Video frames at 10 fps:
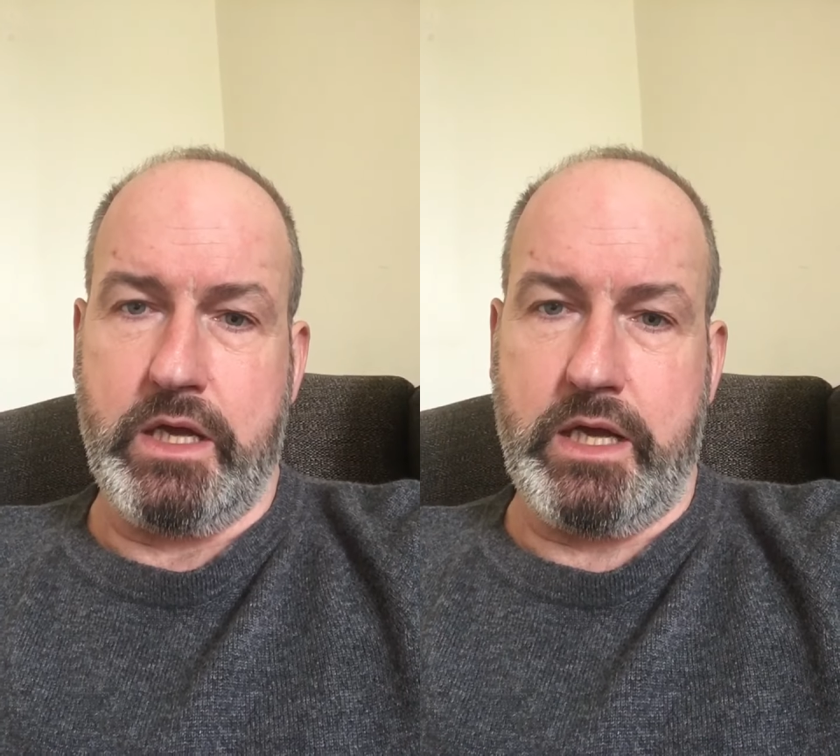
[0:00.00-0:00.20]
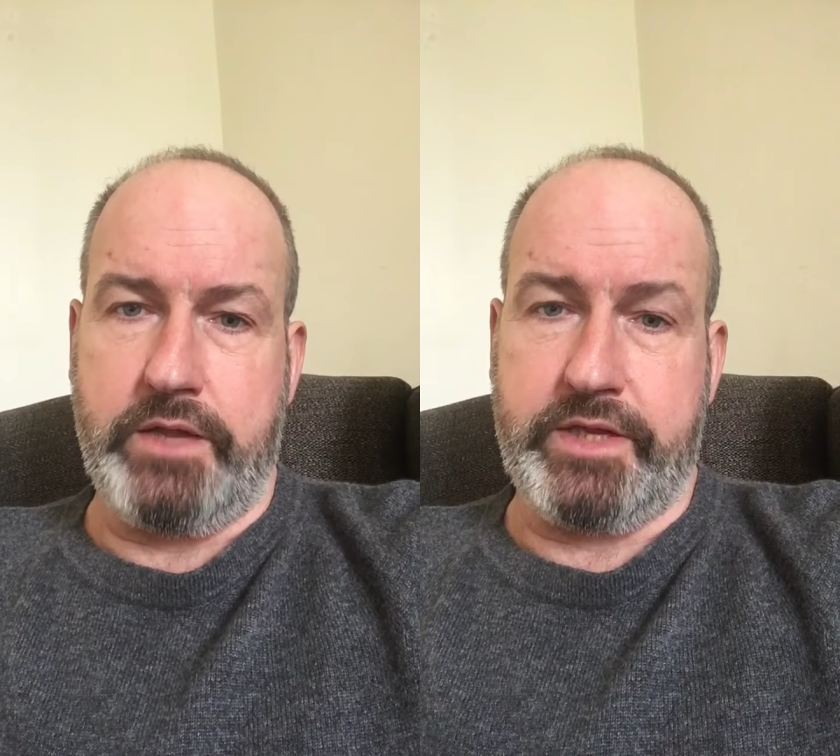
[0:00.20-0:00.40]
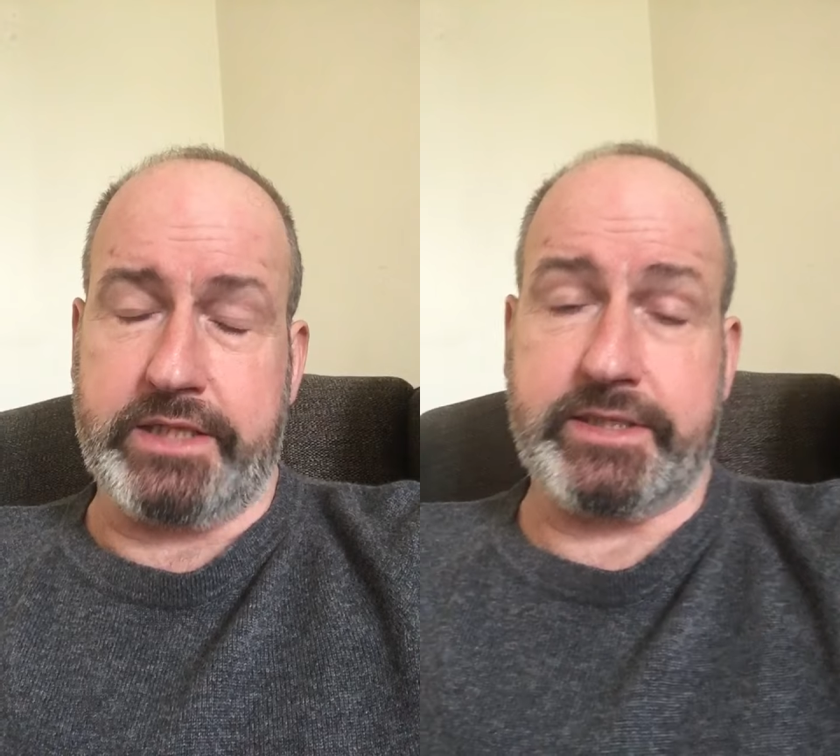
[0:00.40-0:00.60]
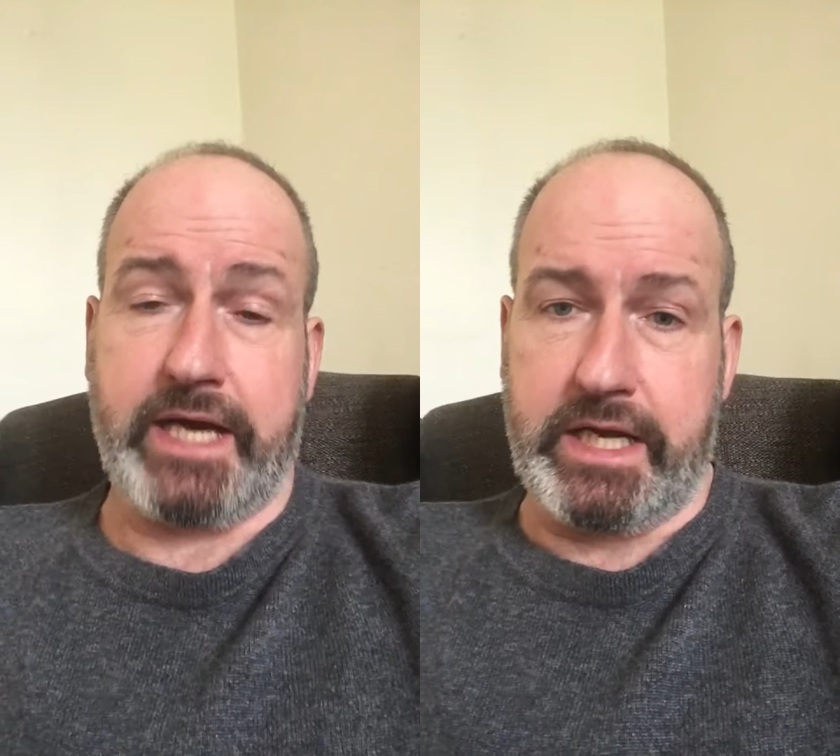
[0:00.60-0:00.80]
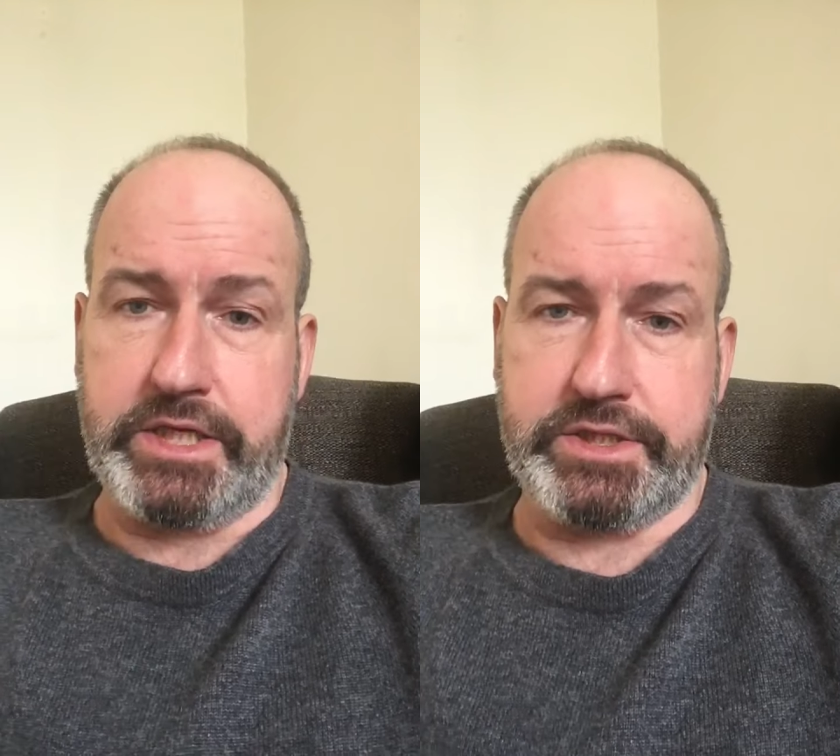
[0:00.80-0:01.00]
in the
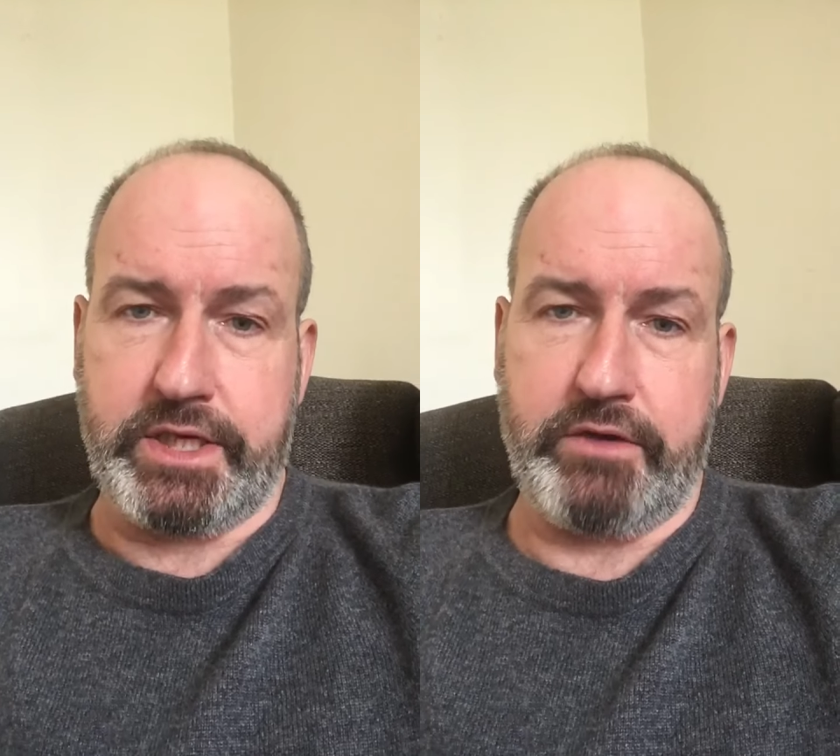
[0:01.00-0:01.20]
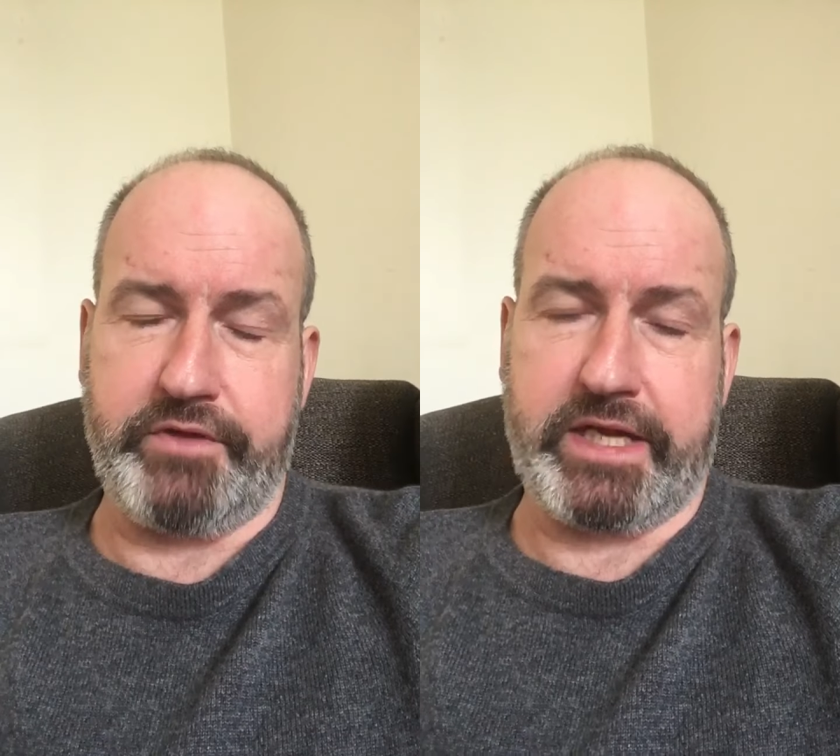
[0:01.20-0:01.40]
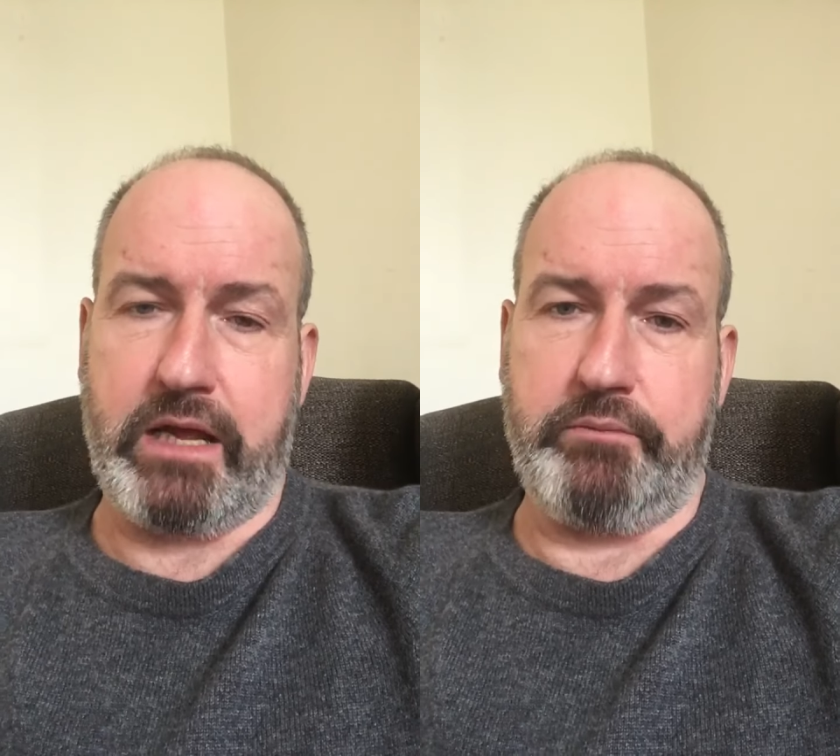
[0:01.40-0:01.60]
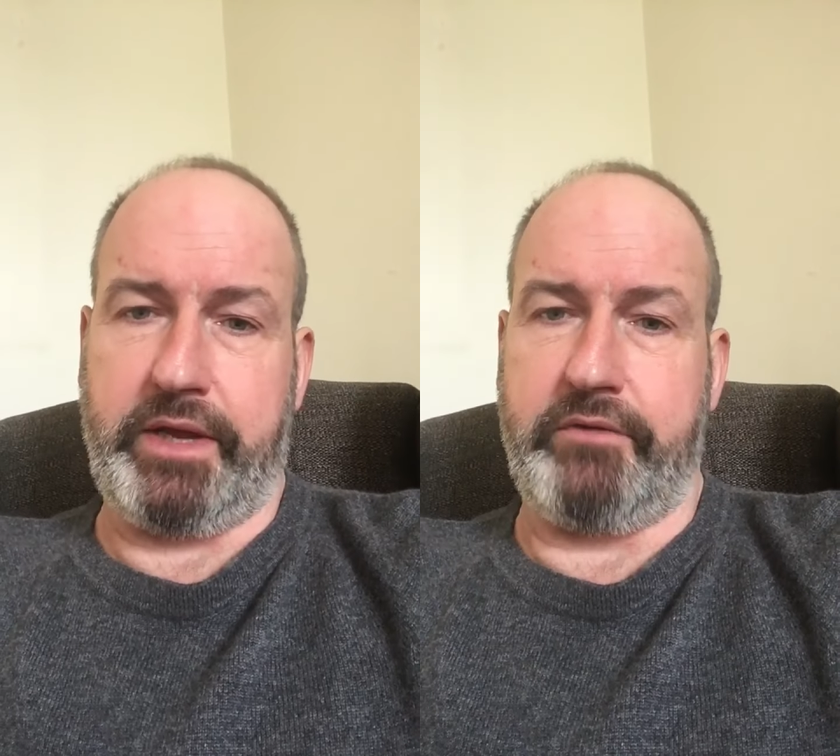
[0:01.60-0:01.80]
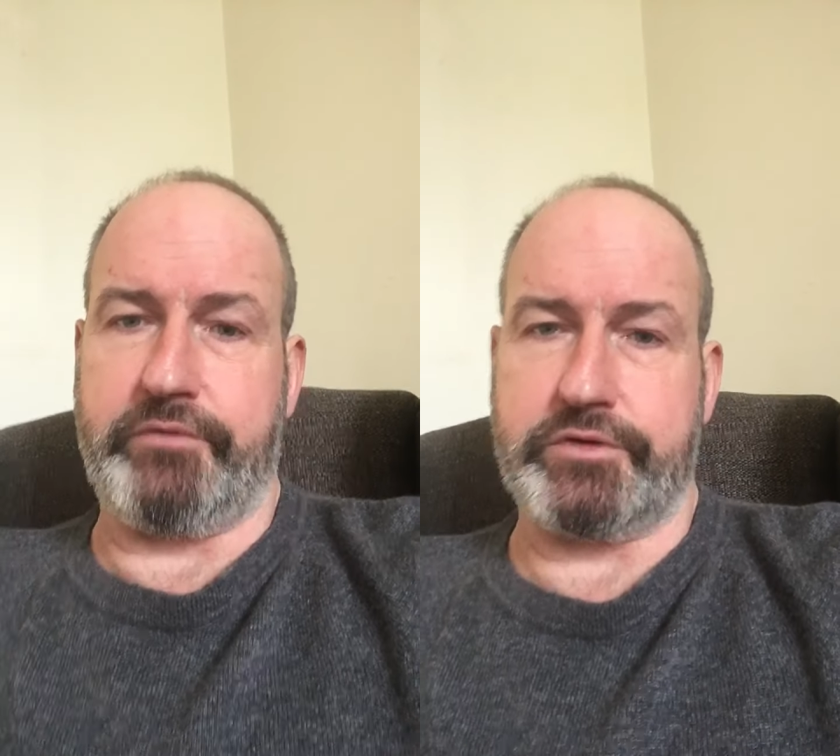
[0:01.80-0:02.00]
entire history of the campaign for